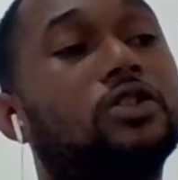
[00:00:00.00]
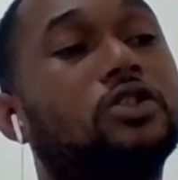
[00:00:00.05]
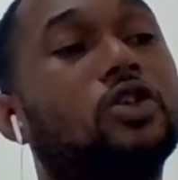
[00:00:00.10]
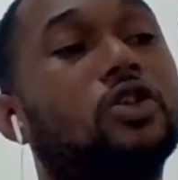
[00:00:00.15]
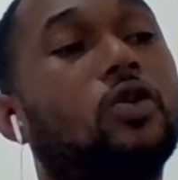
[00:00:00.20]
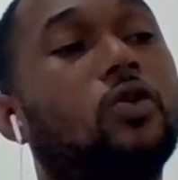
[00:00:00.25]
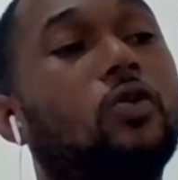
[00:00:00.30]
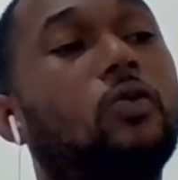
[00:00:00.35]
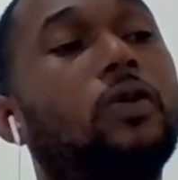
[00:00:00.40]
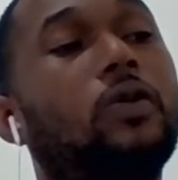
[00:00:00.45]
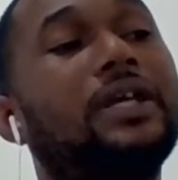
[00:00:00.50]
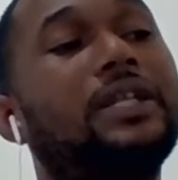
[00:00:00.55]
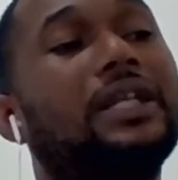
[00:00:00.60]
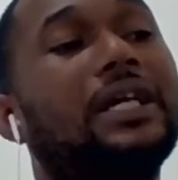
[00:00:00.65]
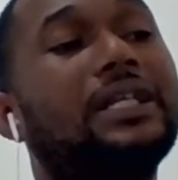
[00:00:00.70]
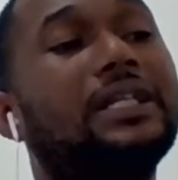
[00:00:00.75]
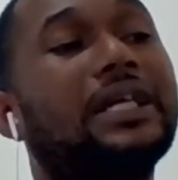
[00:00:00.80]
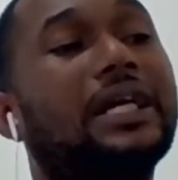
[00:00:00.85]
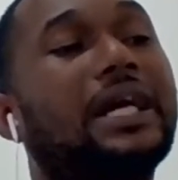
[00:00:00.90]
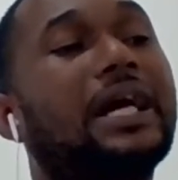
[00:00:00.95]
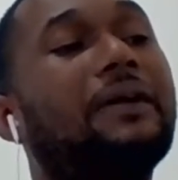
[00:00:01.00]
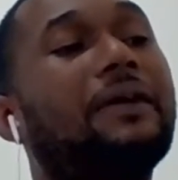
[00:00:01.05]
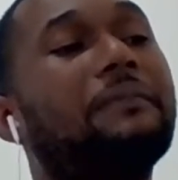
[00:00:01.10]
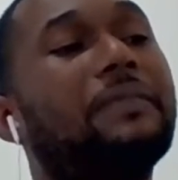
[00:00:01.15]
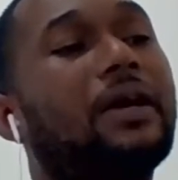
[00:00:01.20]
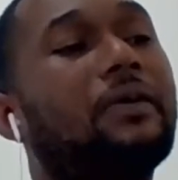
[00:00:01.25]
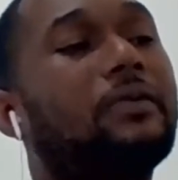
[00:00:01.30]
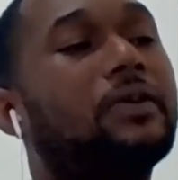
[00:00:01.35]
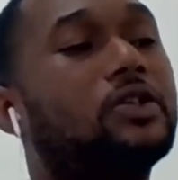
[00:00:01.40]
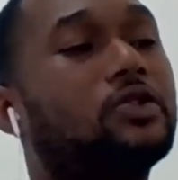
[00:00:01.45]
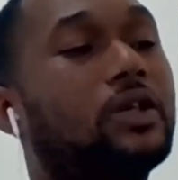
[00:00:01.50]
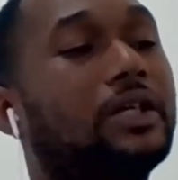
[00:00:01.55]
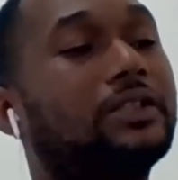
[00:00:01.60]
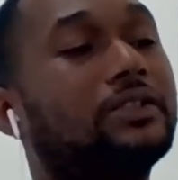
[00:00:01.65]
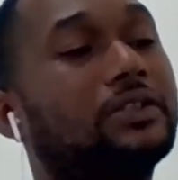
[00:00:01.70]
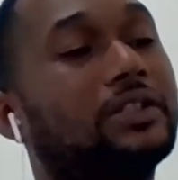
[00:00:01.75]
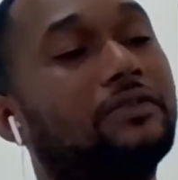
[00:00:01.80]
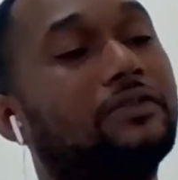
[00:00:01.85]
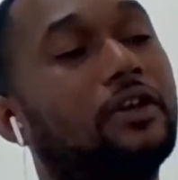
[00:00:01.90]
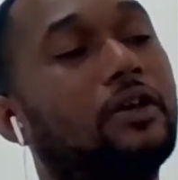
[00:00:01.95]
So in the Gambia, we try to
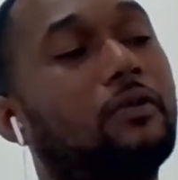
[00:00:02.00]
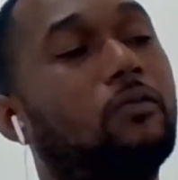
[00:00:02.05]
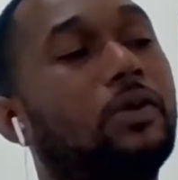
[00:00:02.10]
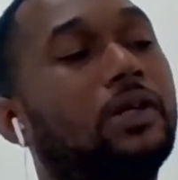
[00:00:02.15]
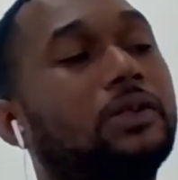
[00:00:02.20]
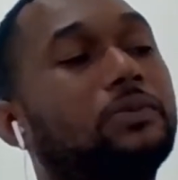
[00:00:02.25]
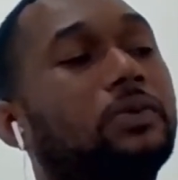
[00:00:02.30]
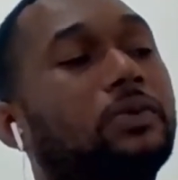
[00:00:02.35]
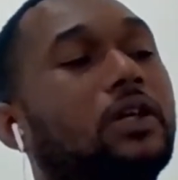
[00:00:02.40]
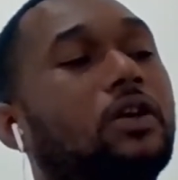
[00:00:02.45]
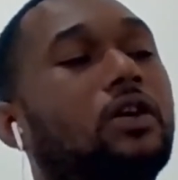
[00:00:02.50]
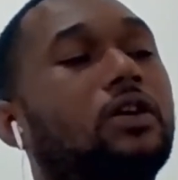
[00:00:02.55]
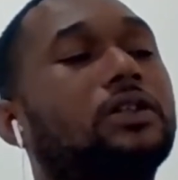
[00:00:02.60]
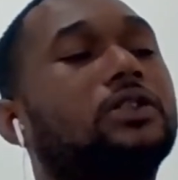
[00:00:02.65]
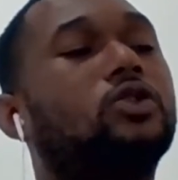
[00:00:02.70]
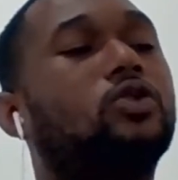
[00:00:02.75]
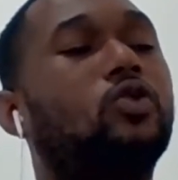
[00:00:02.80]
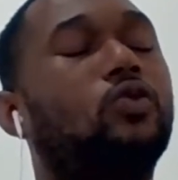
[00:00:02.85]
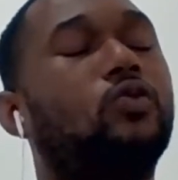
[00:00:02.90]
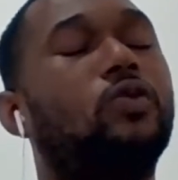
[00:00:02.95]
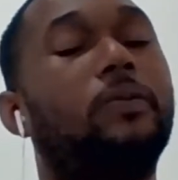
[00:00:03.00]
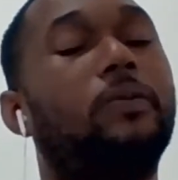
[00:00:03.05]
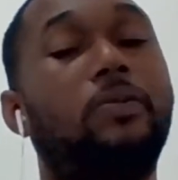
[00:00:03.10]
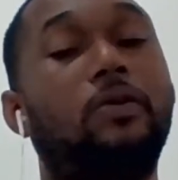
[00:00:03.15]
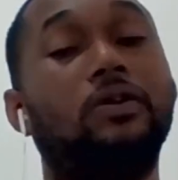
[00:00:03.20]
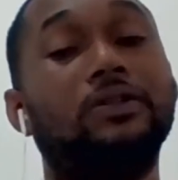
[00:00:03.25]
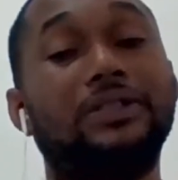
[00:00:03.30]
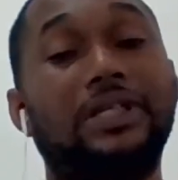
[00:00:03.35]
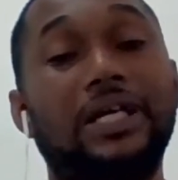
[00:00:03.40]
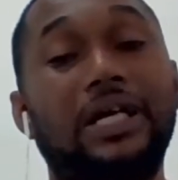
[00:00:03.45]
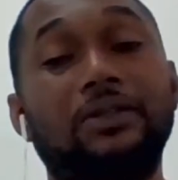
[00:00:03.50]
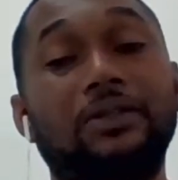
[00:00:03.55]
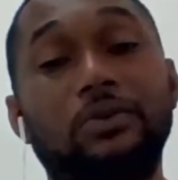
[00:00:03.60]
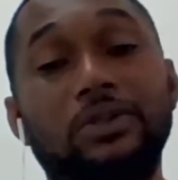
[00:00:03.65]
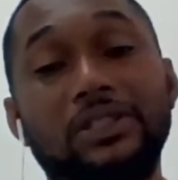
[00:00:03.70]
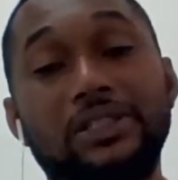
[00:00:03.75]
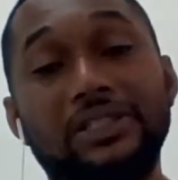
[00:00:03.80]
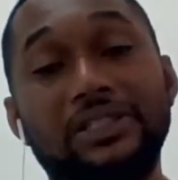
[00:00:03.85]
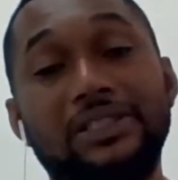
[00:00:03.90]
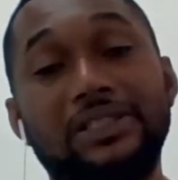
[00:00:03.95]
develop what we call a school report card,
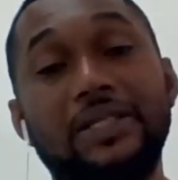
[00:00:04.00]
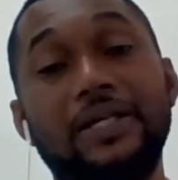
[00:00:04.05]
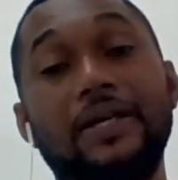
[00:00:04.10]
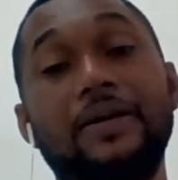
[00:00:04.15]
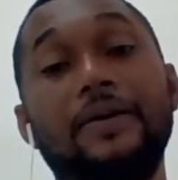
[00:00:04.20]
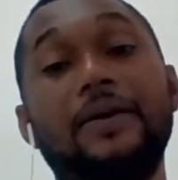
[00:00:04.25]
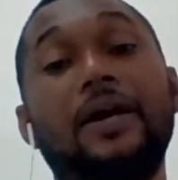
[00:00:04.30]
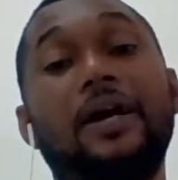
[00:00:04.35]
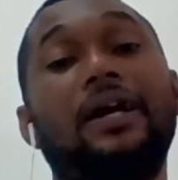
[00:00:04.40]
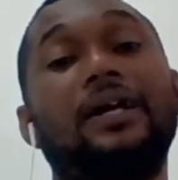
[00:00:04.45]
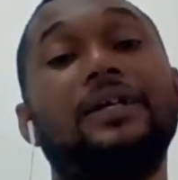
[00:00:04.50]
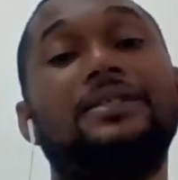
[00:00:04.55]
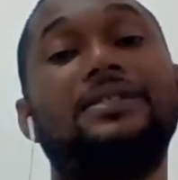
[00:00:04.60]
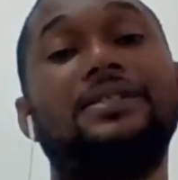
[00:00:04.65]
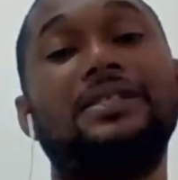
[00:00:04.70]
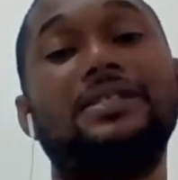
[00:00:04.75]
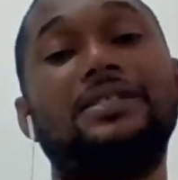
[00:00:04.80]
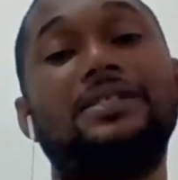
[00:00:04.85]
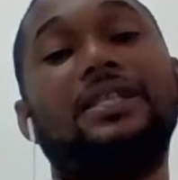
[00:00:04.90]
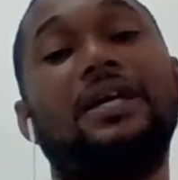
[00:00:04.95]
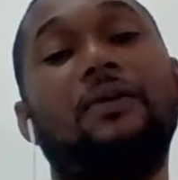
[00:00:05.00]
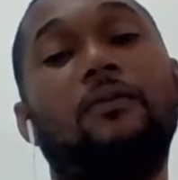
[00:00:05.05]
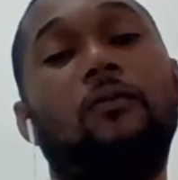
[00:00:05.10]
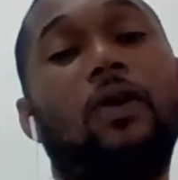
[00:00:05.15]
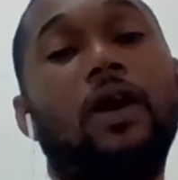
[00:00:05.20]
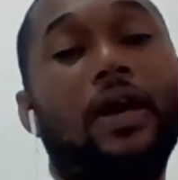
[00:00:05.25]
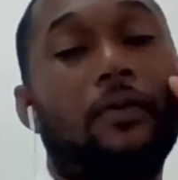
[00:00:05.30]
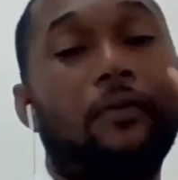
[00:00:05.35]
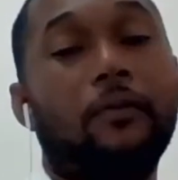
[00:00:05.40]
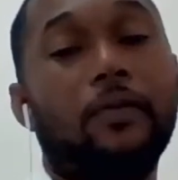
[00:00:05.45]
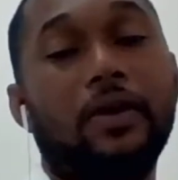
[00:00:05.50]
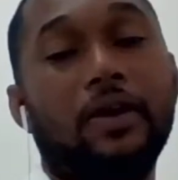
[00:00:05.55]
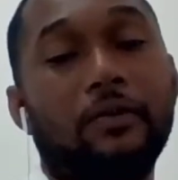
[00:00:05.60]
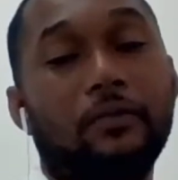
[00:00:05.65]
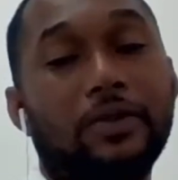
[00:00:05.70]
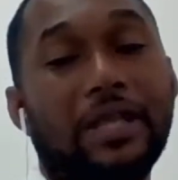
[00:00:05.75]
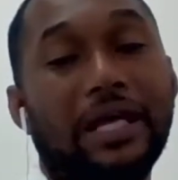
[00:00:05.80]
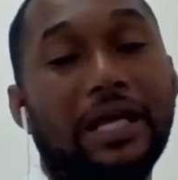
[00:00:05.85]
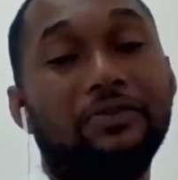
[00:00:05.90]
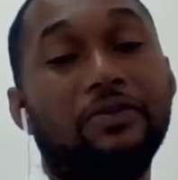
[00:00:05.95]
which is a system where
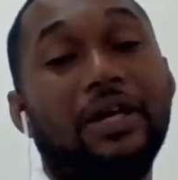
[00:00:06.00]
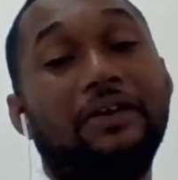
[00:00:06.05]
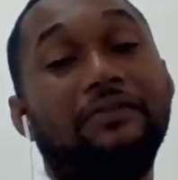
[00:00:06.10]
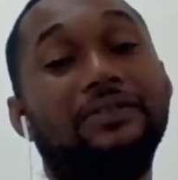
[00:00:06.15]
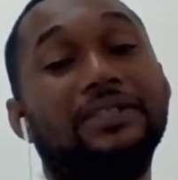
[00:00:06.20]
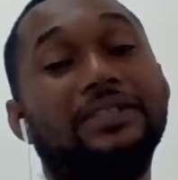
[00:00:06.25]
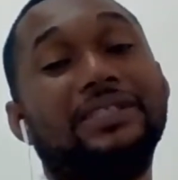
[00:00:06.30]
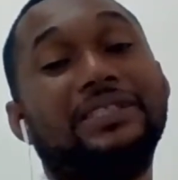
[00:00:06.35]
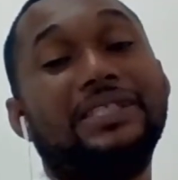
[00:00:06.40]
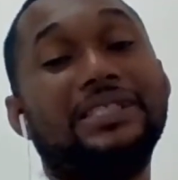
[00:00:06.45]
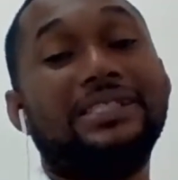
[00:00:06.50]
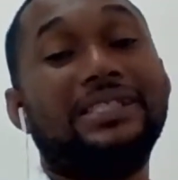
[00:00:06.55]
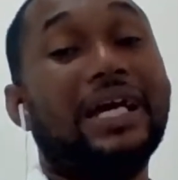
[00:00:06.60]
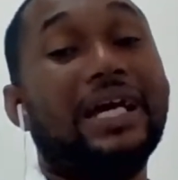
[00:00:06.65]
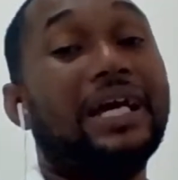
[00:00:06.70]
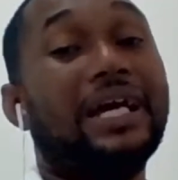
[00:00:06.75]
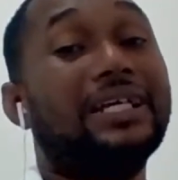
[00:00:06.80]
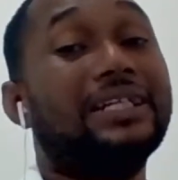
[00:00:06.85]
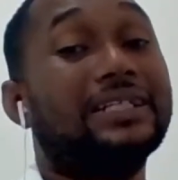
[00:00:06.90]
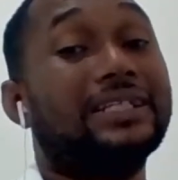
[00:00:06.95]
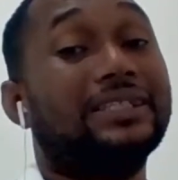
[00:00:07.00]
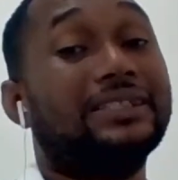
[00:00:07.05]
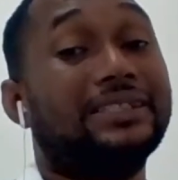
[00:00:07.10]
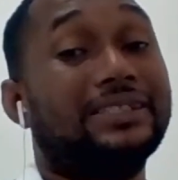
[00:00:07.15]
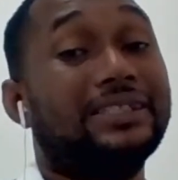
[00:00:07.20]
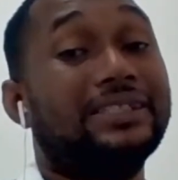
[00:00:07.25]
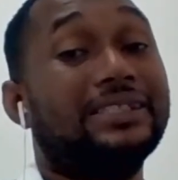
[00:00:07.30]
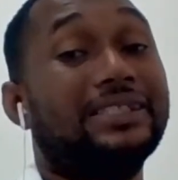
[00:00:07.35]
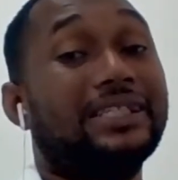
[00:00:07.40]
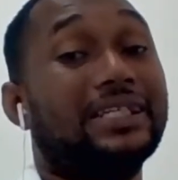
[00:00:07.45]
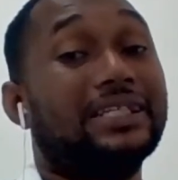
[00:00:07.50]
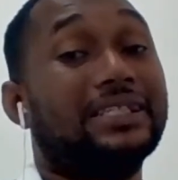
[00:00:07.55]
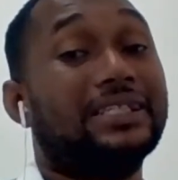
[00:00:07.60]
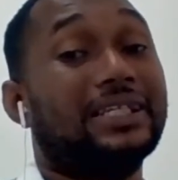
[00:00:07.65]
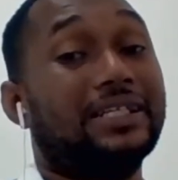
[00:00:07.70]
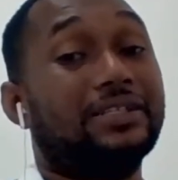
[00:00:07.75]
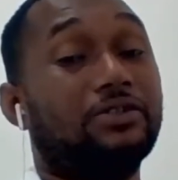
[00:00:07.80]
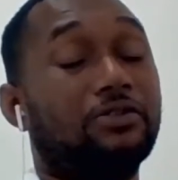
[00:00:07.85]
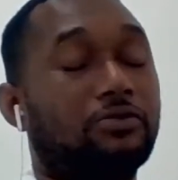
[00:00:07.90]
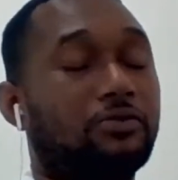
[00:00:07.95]
we have designed in
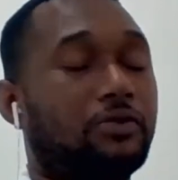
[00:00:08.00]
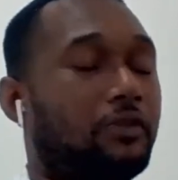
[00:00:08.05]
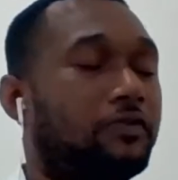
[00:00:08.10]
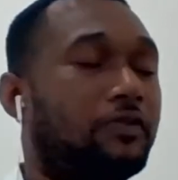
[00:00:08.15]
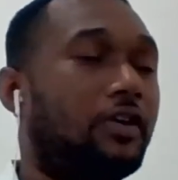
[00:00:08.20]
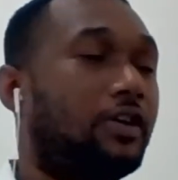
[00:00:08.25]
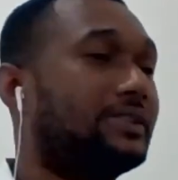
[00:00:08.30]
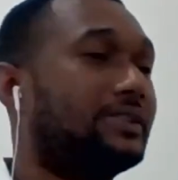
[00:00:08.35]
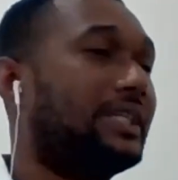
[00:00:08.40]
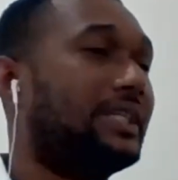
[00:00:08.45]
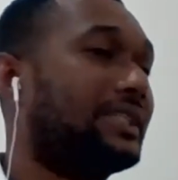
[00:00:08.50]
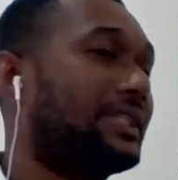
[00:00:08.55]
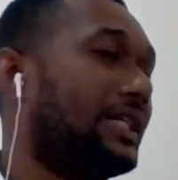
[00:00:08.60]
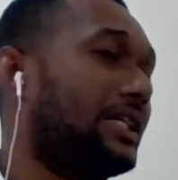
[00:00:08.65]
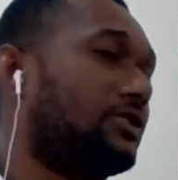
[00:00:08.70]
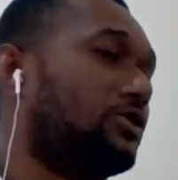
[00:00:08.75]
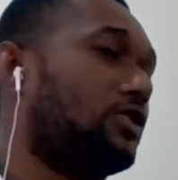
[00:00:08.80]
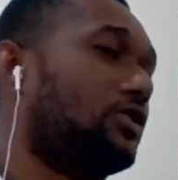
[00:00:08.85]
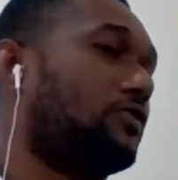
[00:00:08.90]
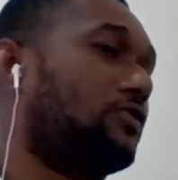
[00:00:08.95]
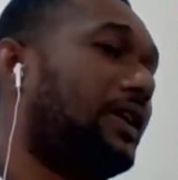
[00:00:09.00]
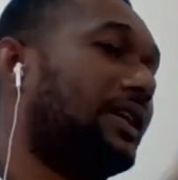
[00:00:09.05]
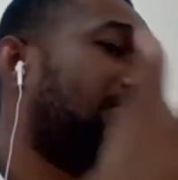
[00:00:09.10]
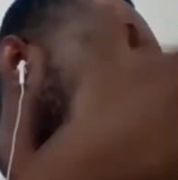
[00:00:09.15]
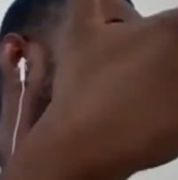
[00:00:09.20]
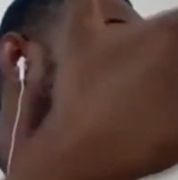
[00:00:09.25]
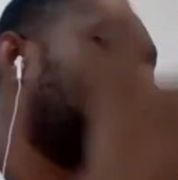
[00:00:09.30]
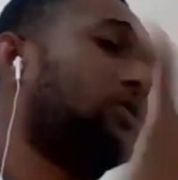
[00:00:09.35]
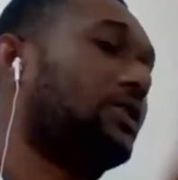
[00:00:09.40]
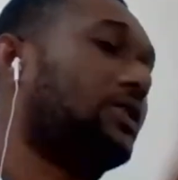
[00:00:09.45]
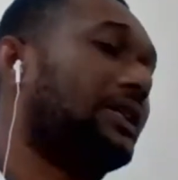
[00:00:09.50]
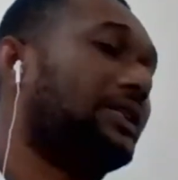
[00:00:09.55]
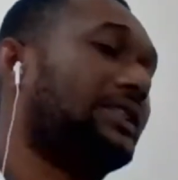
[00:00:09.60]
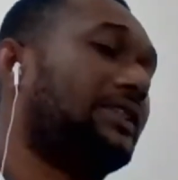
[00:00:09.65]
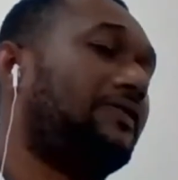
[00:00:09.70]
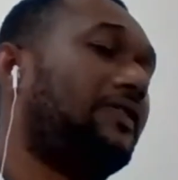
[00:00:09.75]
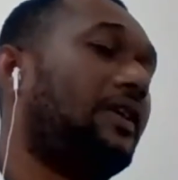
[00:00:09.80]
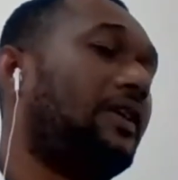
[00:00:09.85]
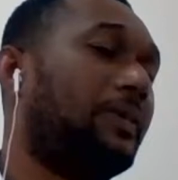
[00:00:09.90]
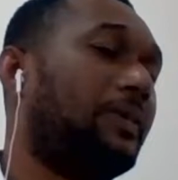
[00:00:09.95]
DHIS2. Of course, DHIS2 is flexible. You can
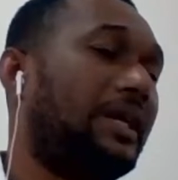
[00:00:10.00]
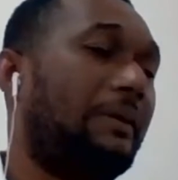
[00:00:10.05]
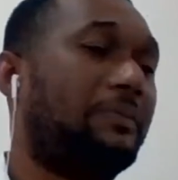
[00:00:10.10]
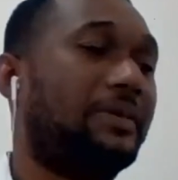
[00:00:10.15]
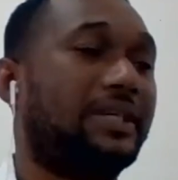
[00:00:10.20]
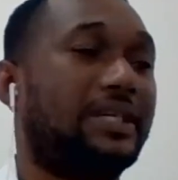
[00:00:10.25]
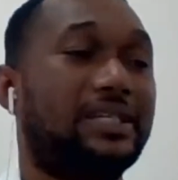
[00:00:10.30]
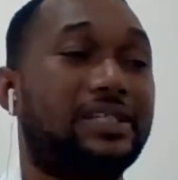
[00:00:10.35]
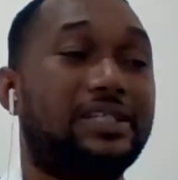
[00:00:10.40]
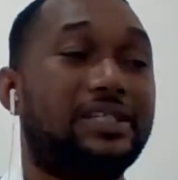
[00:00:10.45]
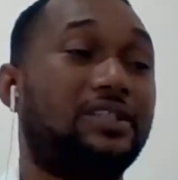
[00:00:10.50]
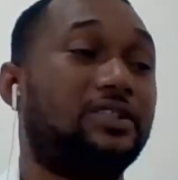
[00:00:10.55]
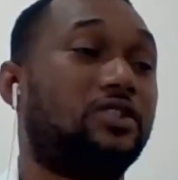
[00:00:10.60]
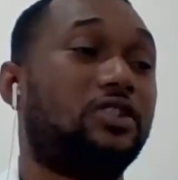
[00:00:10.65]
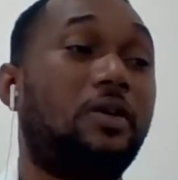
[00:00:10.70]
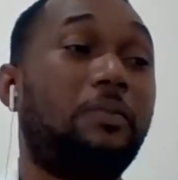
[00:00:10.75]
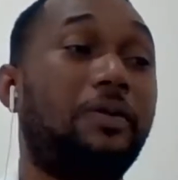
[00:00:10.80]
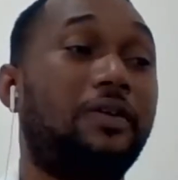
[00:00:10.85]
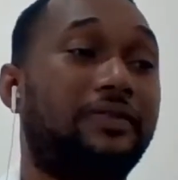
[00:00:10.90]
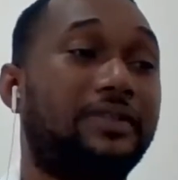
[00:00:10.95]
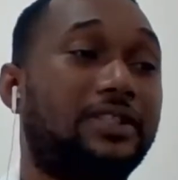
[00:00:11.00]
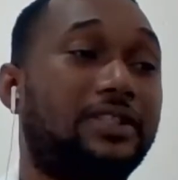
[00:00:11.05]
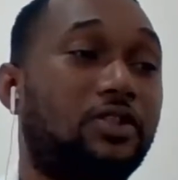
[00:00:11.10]
develop an application on top of it.